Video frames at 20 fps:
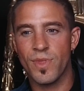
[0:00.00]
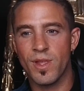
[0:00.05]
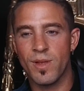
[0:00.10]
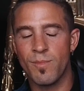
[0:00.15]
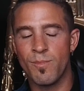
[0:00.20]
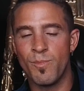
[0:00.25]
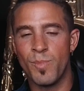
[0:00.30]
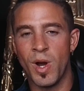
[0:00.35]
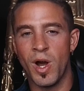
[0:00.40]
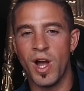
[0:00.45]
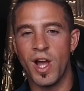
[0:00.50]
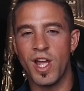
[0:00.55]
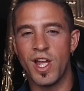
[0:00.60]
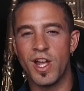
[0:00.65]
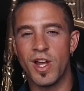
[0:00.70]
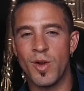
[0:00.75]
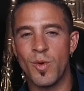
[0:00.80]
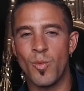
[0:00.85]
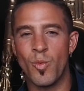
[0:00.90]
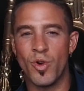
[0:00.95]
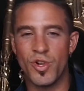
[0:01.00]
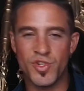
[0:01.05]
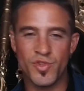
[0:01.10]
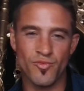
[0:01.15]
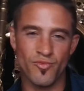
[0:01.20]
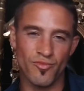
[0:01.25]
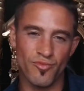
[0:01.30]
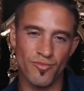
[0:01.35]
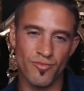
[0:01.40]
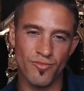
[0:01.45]
but
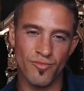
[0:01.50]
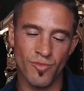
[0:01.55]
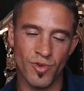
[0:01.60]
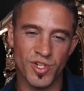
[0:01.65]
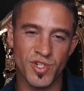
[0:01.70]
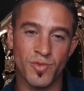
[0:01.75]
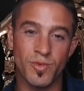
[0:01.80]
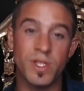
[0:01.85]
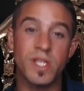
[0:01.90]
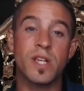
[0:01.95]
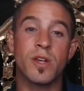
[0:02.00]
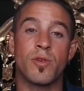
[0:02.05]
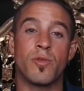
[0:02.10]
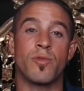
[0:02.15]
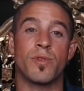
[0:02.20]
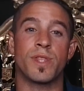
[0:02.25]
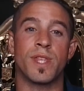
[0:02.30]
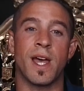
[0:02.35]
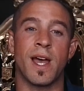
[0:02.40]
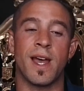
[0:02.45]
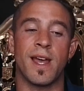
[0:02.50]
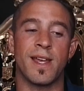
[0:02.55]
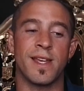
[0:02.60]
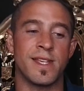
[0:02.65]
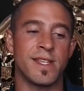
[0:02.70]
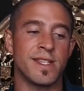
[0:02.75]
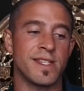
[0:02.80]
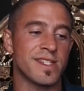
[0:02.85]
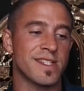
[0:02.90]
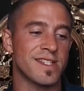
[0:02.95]
what's really cool with that
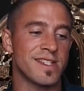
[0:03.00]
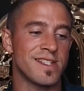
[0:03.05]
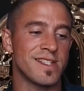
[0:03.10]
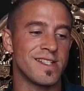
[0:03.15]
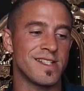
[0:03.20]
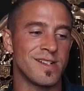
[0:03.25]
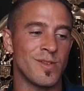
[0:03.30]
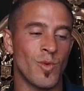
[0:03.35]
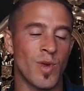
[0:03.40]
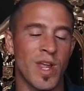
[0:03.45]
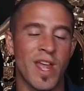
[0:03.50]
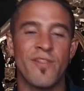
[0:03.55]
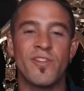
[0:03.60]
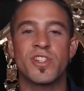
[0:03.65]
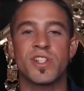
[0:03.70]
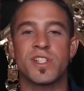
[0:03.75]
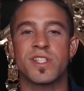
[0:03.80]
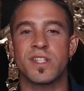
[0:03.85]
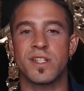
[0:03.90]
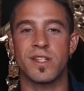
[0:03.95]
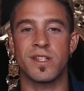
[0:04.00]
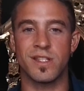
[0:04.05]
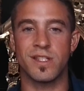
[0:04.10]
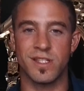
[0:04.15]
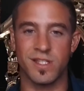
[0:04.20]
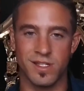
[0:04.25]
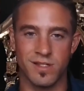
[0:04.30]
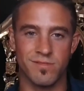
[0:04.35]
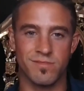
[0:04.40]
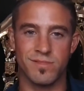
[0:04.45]
is we haven't just
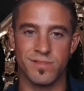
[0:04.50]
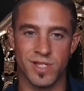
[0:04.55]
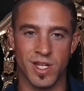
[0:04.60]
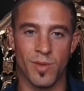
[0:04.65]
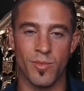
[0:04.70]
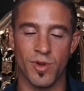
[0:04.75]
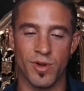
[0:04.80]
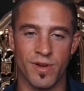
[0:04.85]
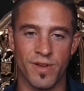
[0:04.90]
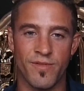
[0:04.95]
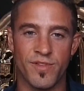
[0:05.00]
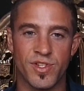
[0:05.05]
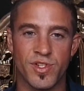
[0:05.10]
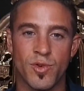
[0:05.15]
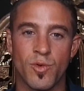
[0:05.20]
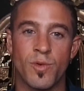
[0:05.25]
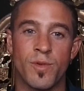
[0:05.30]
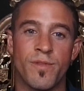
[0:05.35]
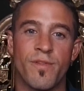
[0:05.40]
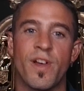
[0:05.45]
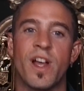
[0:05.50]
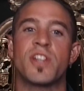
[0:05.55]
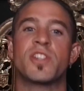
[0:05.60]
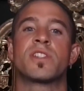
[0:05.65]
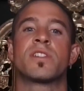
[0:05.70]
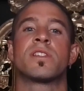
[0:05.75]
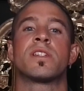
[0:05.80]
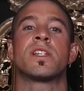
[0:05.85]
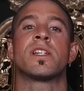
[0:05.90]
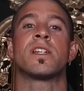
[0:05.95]
doubled our inventory. We've
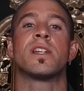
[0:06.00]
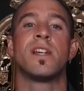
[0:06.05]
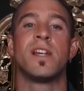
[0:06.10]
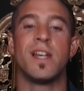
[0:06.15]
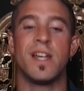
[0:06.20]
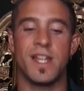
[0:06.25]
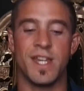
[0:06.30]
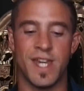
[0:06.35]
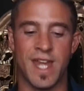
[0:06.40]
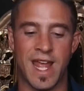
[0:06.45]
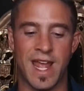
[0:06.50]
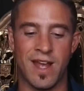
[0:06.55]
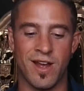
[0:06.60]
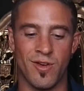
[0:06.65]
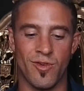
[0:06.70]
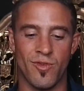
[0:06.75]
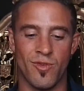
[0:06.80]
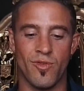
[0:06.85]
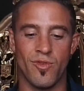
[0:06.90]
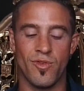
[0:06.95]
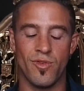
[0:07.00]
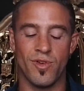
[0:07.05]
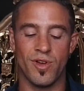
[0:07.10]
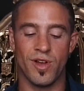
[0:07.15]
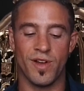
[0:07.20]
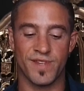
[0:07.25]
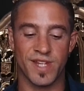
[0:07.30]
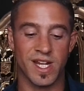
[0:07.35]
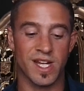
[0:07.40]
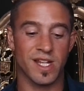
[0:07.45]
actually now
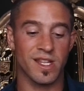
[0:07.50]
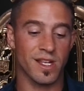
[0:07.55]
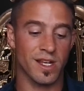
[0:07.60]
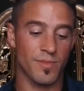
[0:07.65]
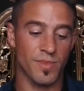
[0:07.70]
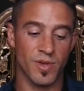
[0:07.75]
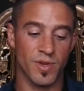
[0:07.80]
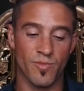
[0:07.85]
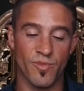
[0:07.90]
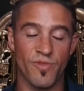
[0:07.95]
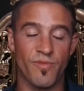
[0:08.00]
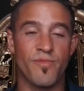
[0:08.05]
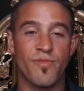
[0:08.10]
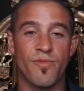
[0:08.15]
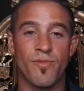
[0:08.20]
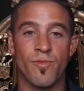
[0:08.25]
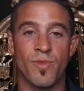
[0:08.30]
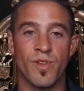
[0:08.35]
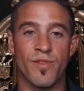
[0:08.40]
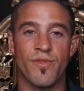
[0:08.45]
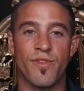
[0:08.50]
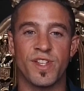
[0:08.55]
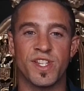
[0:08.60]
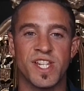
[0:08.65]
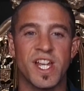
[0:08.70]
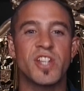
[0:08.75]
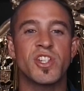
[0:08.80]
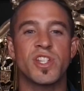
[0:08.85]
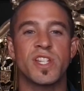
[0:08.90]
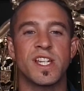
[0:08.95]
I've taken the company. We've
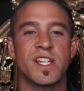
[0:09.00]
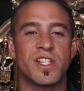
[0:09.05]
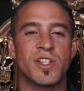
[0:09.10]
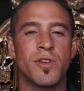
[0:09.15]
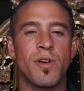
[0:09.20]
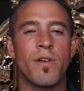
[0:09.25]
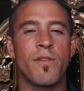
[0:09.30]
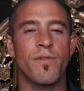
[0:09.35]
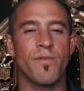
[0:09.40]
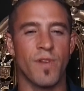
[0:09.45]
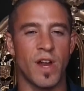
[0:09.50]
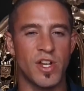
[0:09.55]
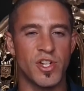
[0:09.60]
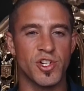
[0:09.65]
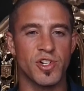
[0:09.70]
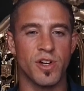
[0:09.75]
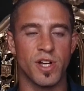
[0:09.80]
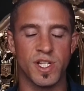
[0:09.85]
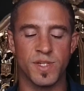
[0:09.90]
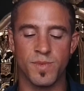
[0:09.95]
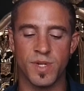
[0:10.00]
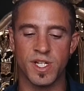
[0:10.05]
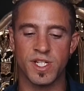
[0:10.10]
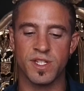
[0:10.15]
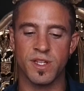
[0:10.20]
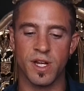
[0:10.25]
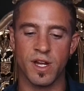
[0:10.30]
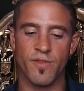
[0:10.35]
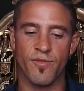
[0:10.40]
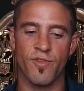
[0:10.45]
essentially, it's not a franchise, but it's
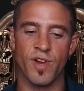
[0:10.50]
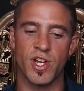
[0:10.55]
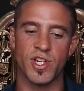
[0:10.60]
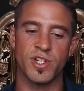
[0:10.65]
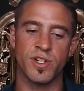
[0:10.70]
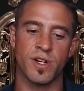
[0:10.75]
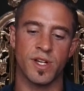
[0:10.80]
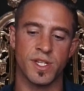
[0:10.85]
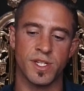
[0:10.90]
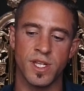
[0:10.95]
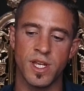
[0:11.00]
like a franchise.